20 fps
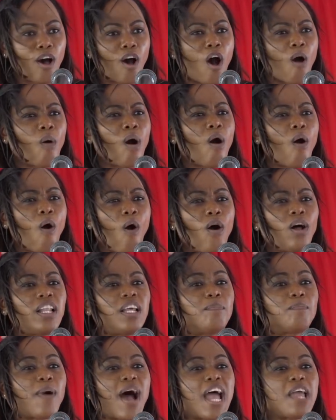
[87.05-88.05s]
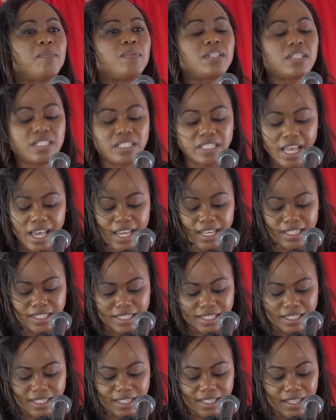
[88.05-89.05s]
our Holy Bible says
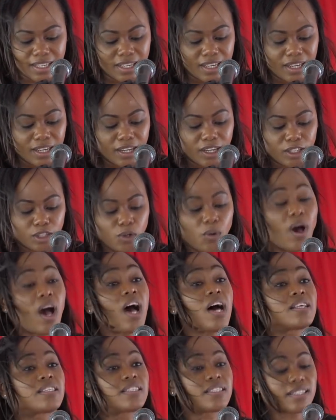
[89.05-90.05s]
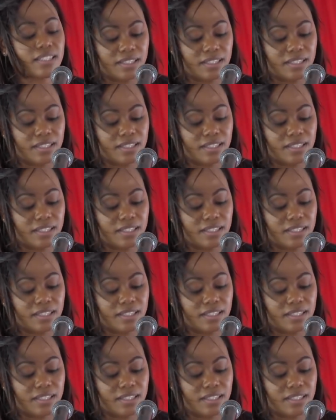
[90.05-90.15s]
to us,